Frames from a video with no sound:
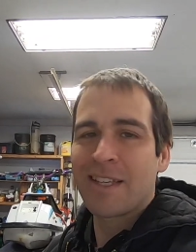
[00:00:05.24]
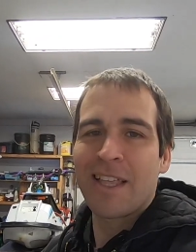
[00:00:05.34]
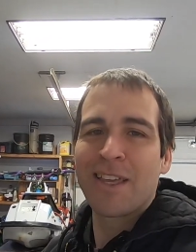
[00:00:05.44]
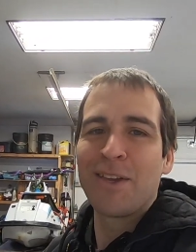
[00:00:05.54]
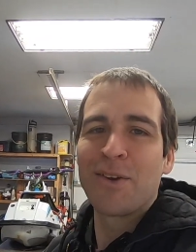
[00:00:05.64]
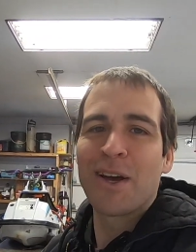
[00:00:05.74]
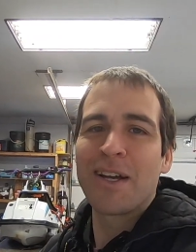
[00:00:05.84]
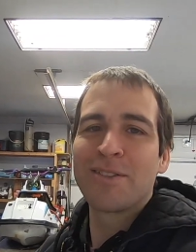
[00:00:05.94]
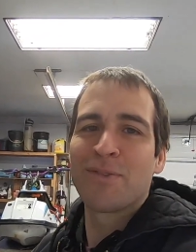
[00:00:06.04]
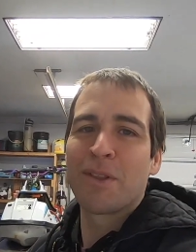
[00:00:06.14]
of telling you
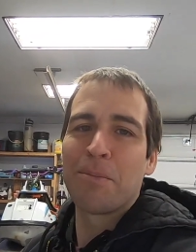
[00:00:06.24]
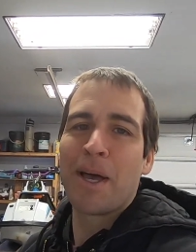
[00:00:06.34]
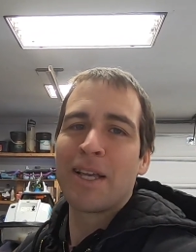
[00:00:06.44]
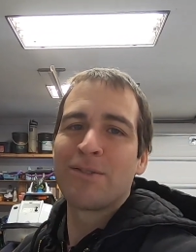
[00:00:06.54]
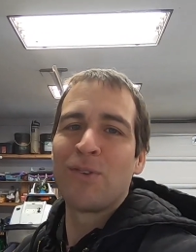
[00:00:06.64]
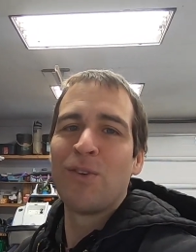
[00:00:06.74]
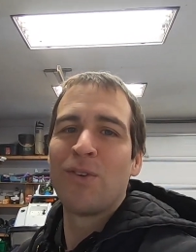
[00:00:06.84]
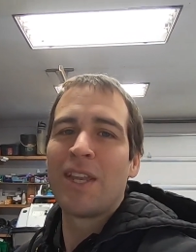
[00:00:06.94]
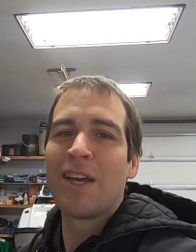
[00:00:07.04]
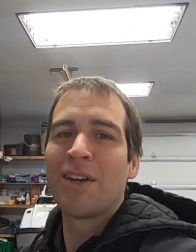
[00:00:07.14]
guys for the past few
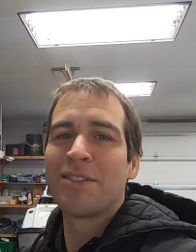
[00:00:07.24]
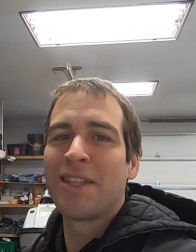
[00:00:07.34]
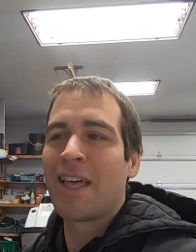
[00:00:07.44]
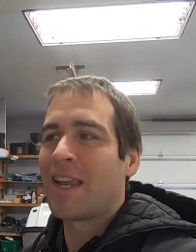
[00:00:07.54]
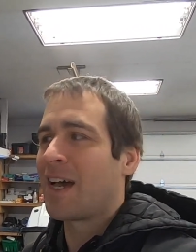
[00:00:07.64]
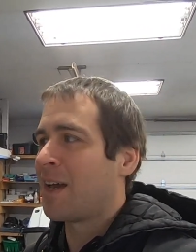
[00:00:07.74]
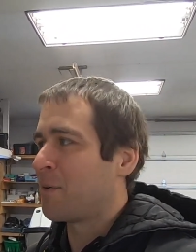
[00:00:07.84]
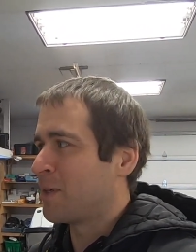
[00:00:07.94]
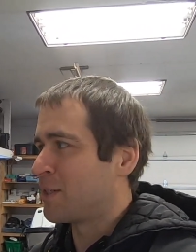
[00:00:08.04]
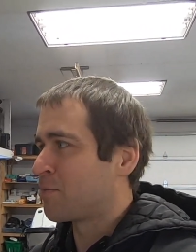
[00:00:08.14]
videos that I
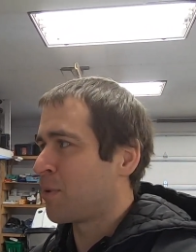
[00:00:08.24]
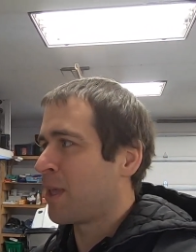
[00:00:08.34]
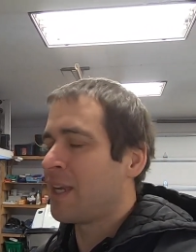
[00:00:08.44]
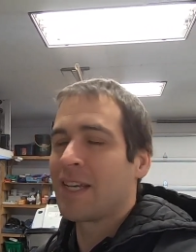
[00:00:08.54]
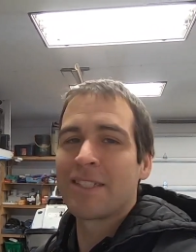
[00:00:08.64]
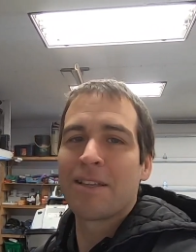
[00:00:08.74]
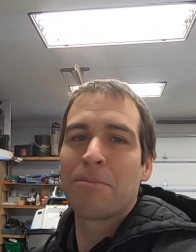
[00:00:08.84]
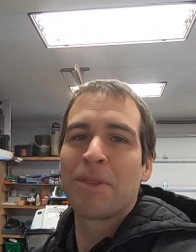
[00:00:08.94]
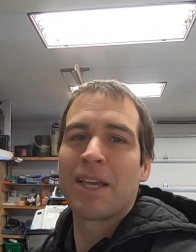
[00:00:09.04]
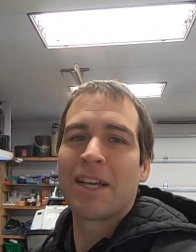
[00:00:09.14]
was planning
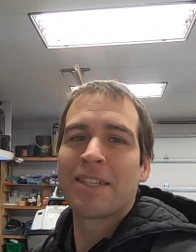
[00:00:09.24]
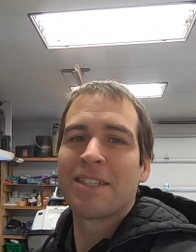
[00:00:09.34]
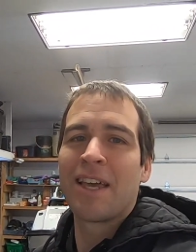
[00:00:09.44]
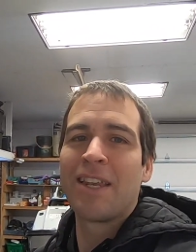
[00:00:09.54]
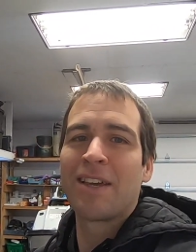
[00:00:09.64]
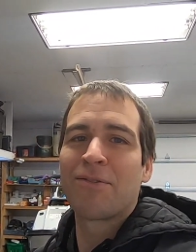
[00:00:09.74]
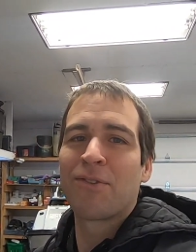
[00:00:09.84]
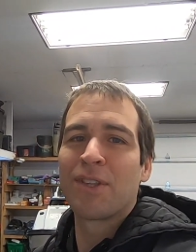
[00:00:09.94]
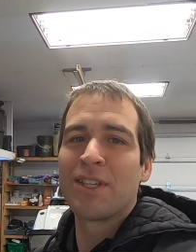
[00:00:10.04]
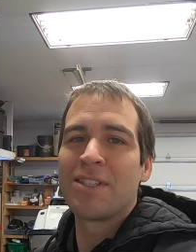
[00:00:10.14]
something exciting
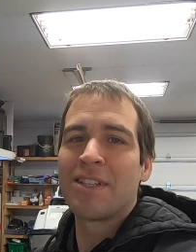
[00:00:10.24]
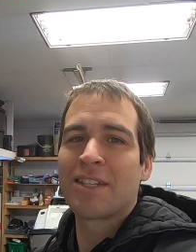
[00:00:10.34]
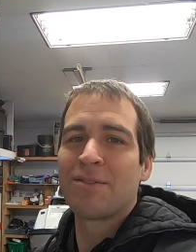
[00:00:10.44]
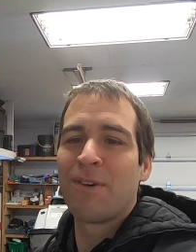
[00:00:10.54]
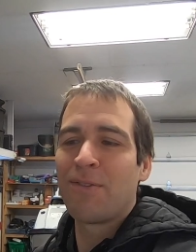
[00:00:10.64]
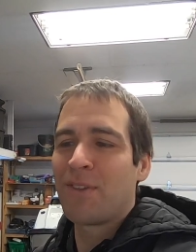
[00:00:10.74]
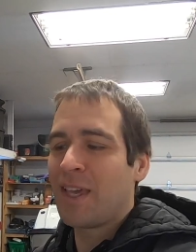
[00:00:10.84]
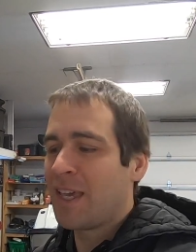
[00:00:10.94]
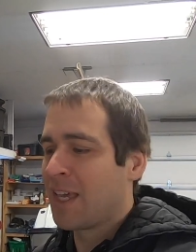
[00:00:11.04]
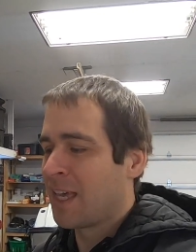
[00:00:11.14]
for the
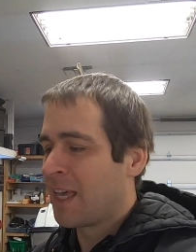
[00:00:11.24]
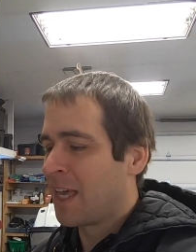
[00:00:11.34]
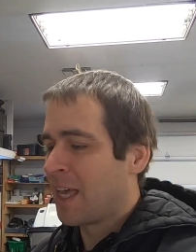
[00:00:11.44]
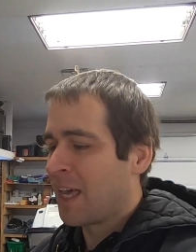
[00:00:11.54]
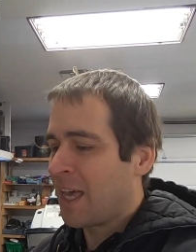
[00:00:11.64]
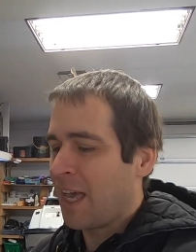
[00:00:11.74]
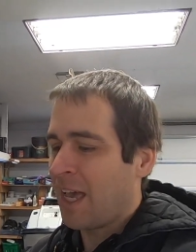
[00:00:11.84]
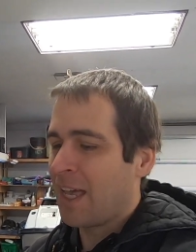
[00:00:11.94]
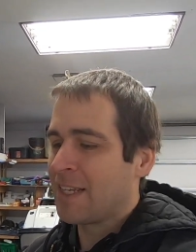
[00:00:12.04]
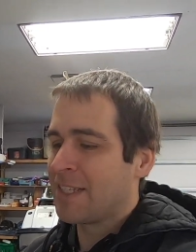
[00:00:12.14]
650.
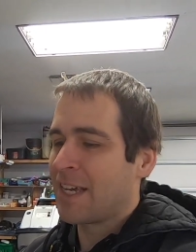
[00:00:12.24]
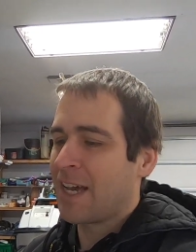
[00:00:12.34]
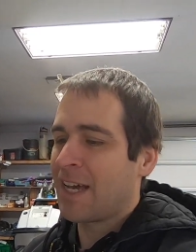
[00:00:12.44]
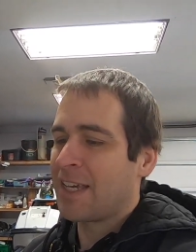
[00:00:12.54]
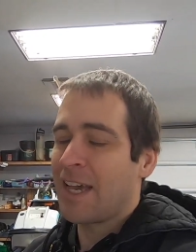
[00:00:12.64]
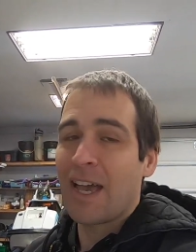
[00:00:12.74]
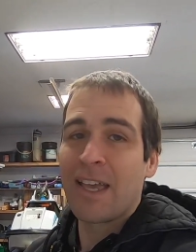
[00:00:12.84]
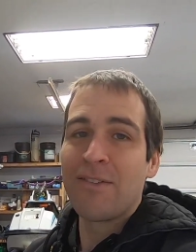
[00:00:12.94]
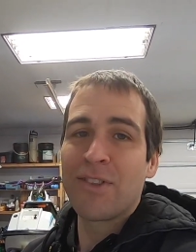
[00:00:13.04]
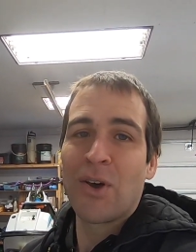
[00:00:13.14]
And uh, yeah,
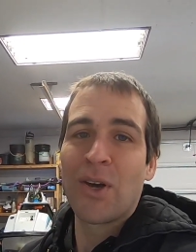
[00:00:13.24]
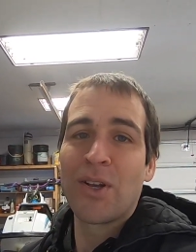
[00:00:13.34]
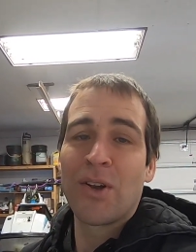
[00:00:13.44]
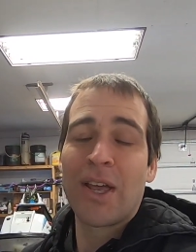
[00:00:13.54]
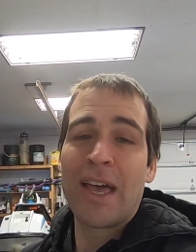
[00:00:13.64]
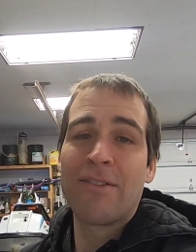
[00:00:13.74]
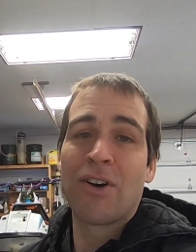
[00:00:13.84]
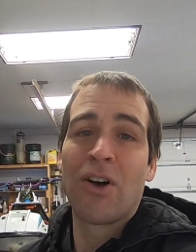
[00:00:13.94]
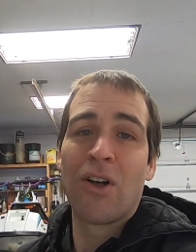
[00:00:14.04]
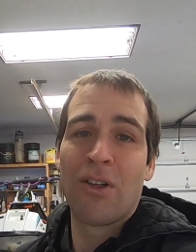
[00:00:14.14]
even though I don't have a
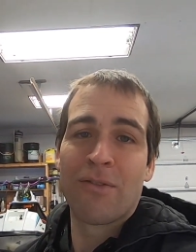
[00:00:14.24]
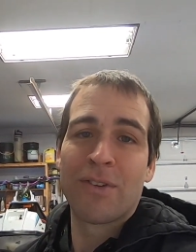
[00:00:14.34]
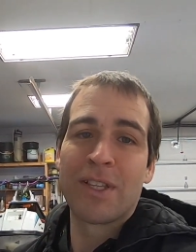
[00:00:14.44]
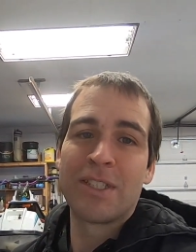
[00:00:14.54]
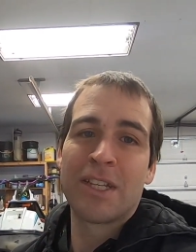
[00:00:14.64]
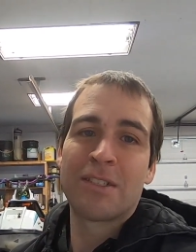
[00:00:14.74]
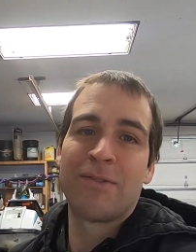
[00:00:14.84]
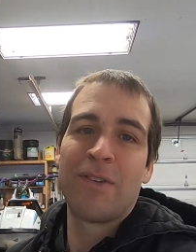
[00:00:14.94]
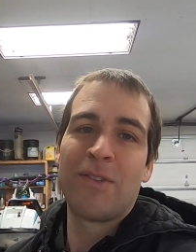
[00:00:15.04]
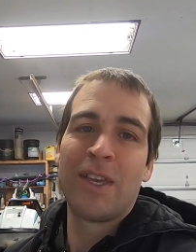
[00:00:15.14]
hull for the
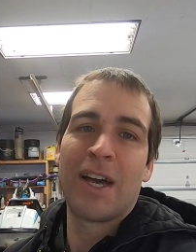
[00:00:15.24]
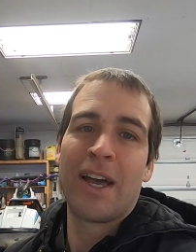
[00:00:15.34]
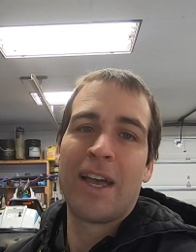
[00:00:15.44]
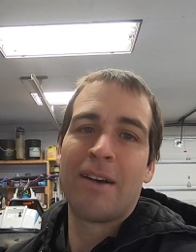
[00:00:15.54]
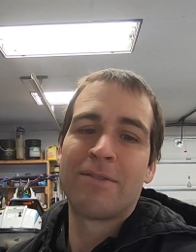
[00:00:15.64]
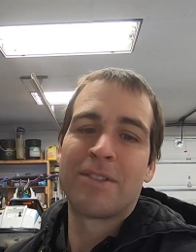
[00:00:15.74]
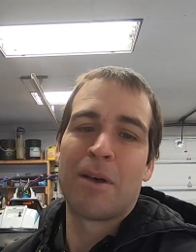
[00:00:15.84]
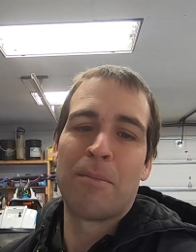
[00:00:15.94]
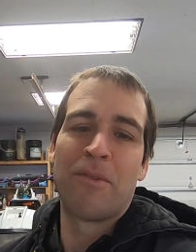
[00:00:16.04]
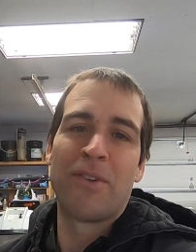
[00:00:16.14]
650, I have
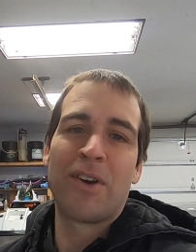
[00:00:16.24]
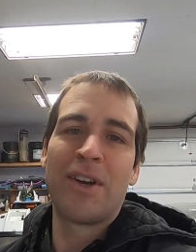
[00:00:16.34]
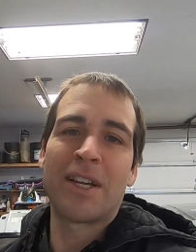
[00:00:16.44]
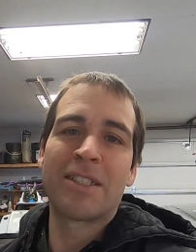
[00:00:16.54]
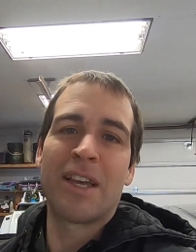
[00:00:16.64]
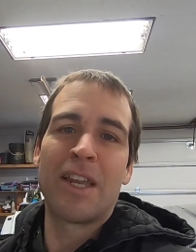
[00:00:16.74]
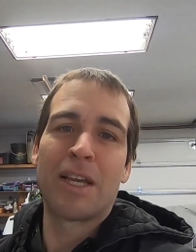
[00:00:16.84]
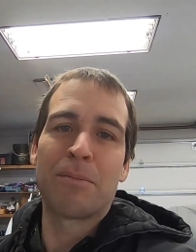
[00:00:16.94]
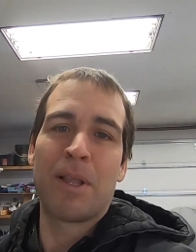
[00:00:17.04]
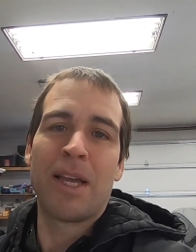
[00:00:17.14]
some very
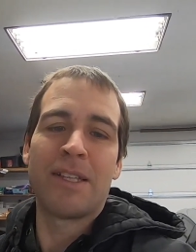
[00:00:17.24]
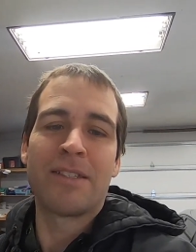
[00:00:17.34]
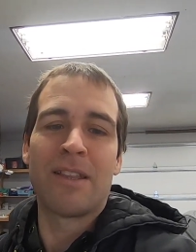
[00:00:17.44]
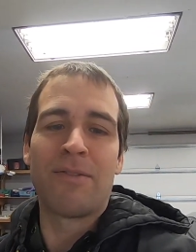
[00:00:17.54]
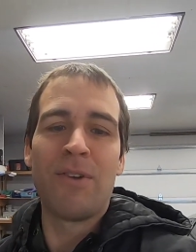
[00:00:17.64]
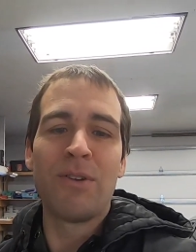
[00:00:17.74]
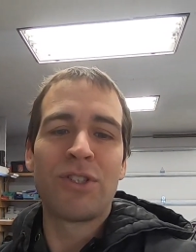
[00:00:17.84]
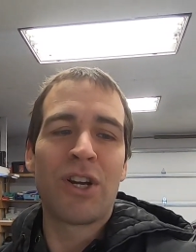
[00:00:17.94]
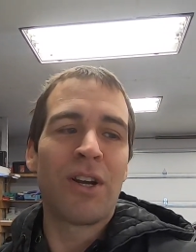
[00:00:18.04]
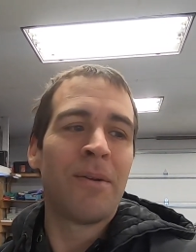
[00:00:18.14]
exciting plans in the
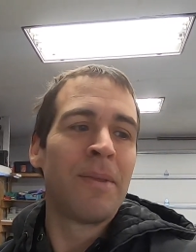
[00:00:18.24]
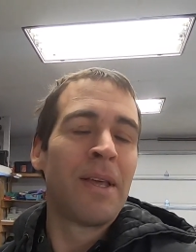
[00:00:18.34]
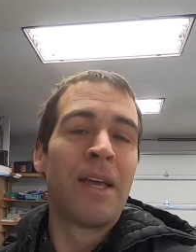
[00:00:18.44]
future.